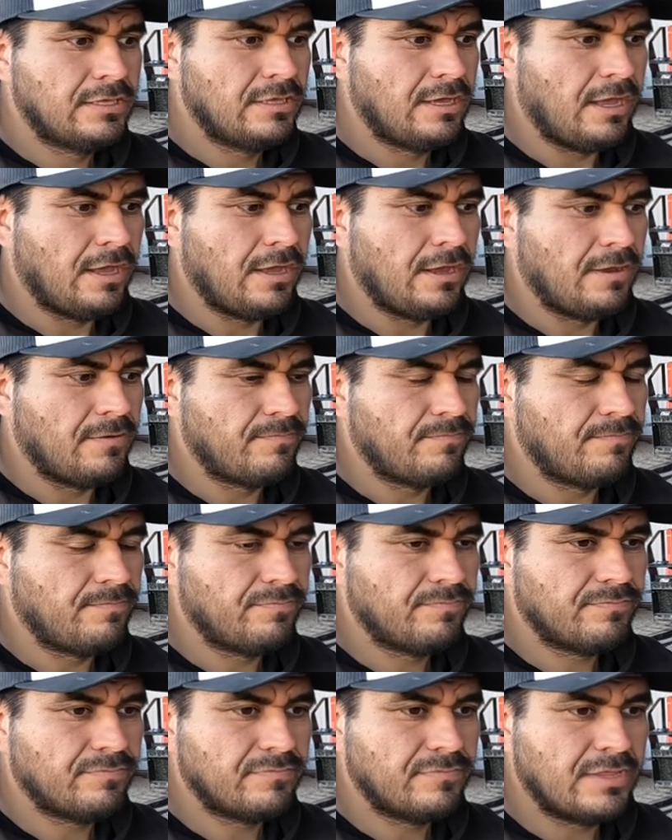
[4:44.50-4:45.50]
um,
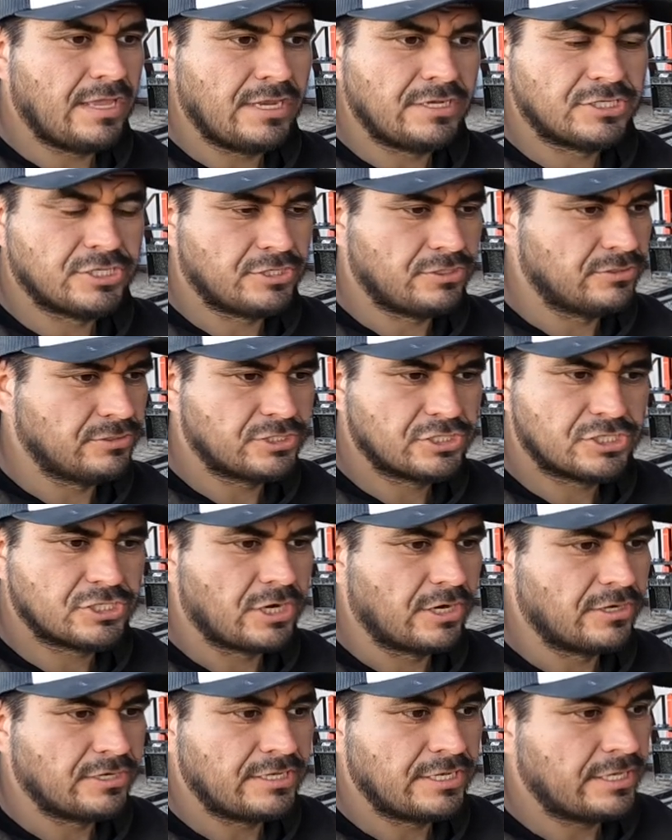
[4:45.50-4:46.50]
and just you'll just
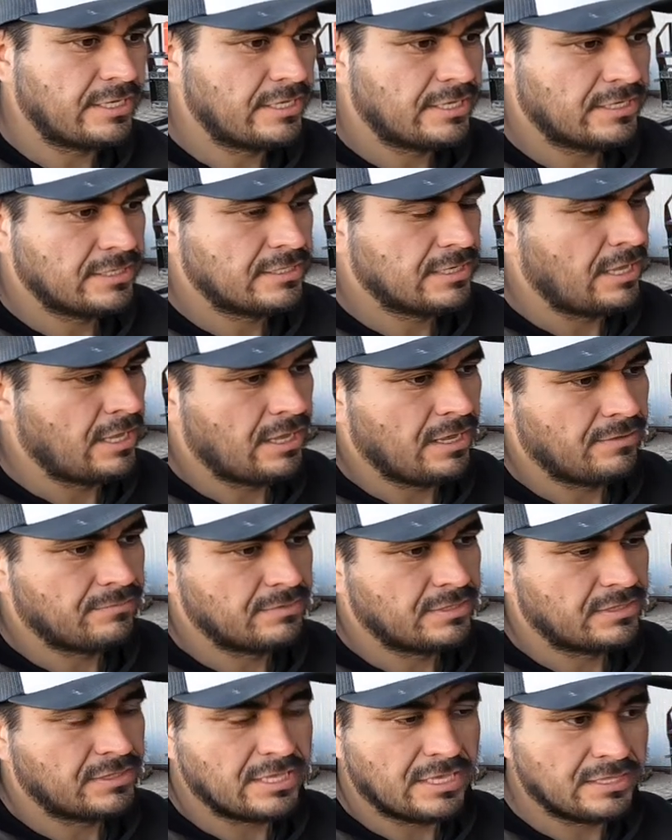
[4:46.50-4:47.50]
start digging. Um,
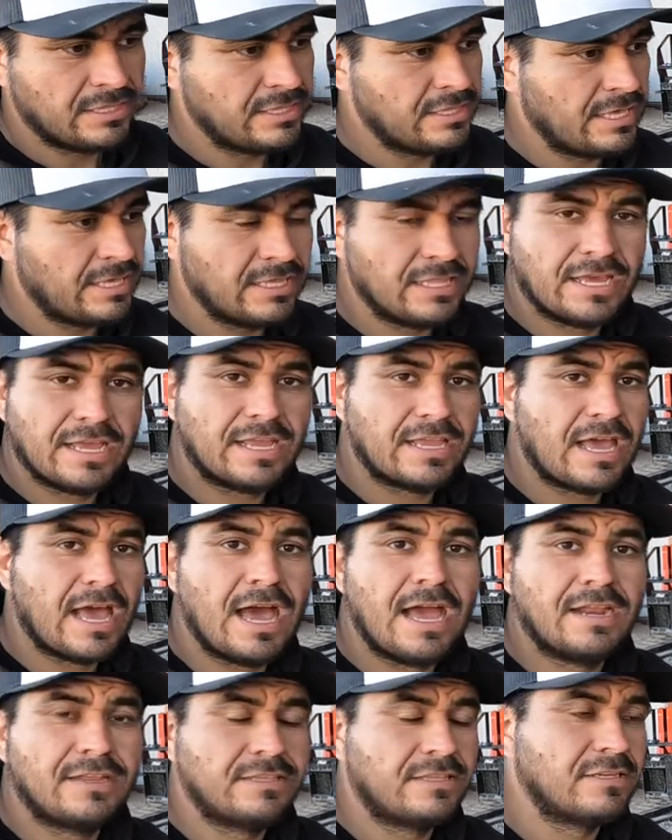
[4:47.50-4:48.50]
the, the, thing, like
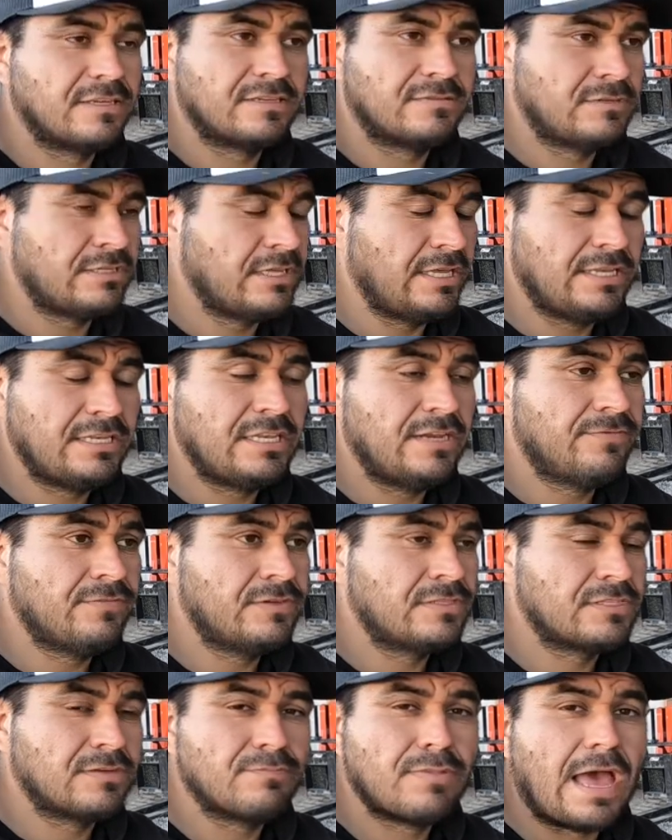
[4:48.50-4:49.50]
I, the, the,
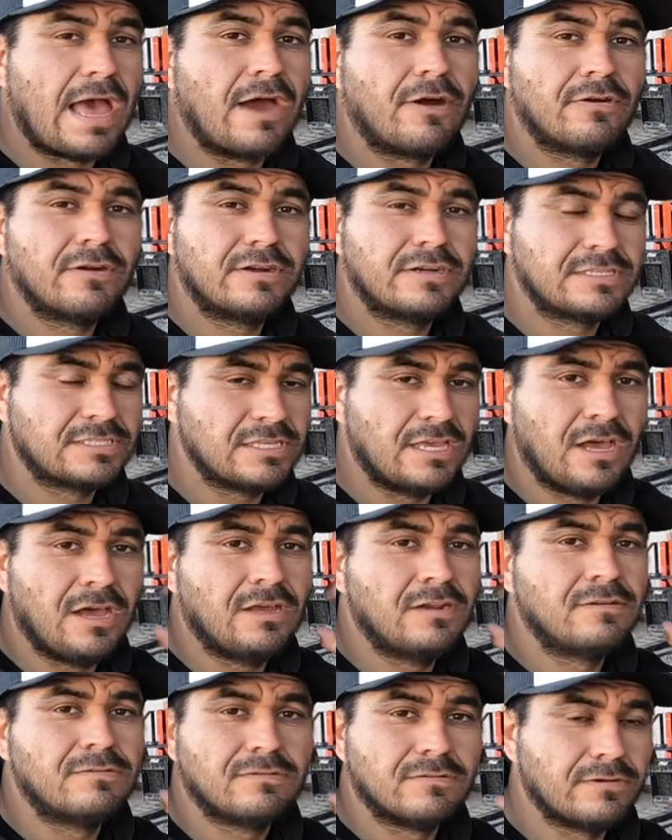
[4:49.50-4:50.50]
difference in power is
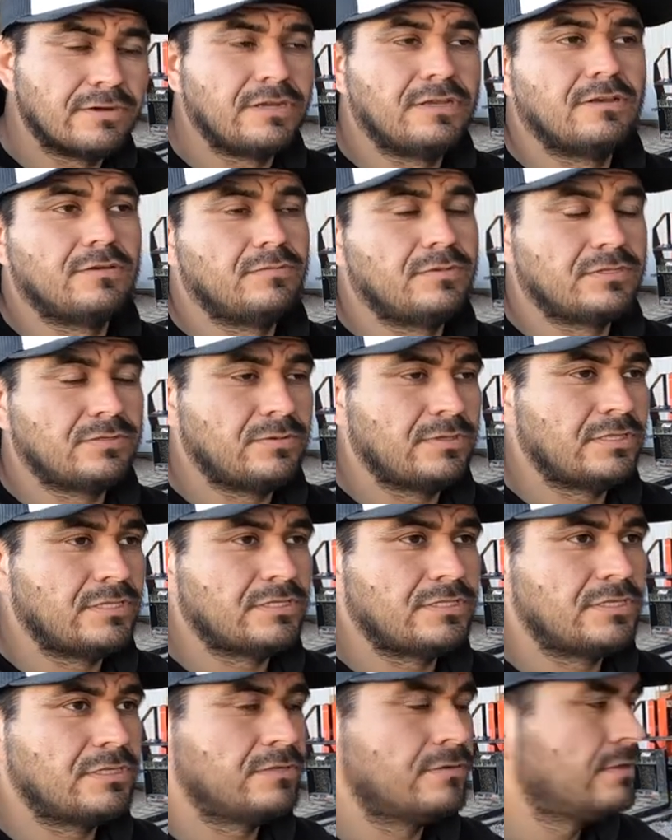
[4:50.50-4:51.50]
unreal between the
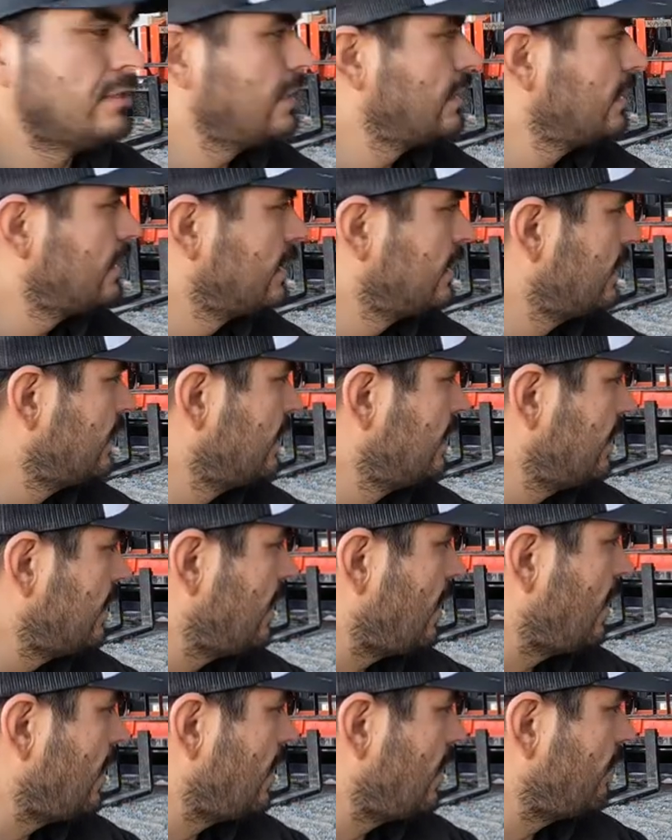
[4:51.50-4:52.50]
two.
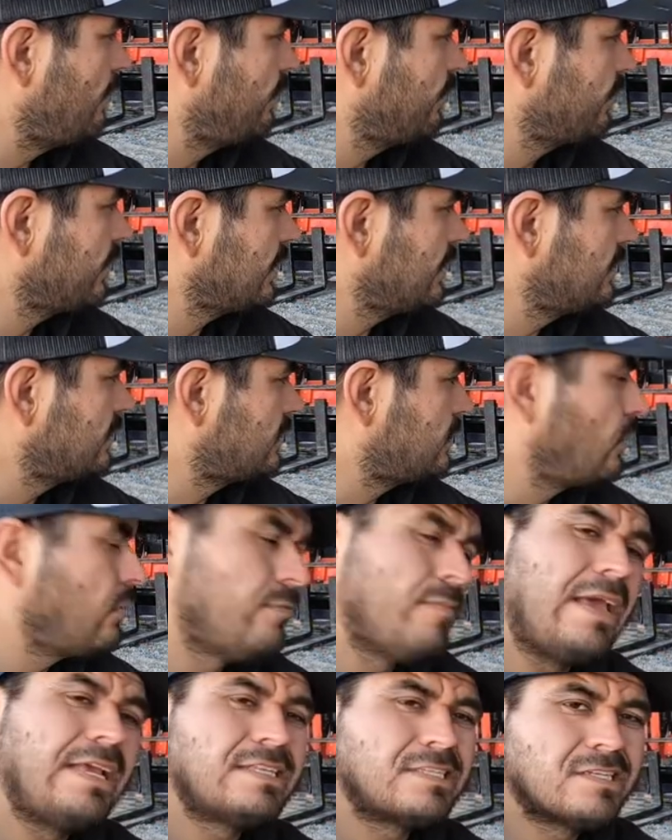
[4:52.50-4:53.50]
Um, so
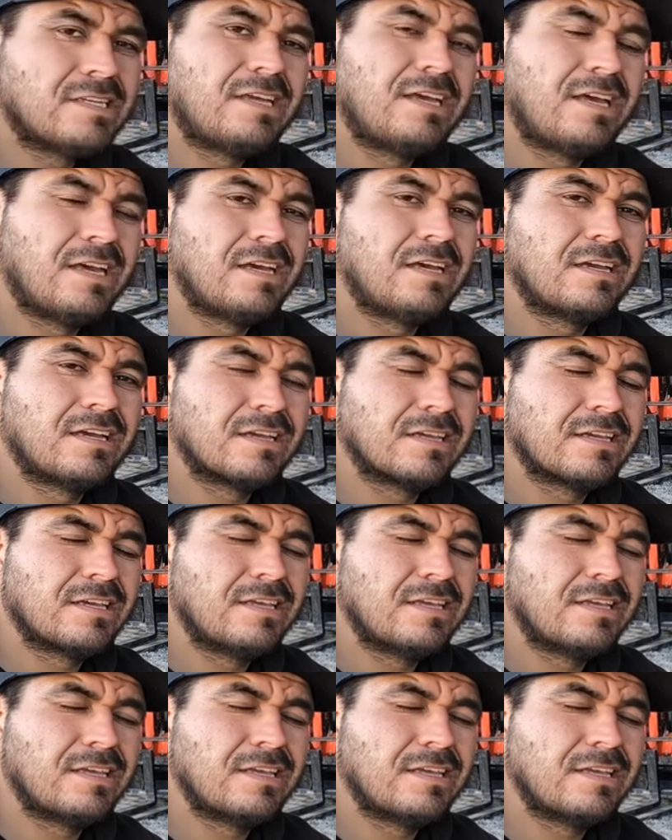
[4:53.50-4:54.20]
it makes it a, a,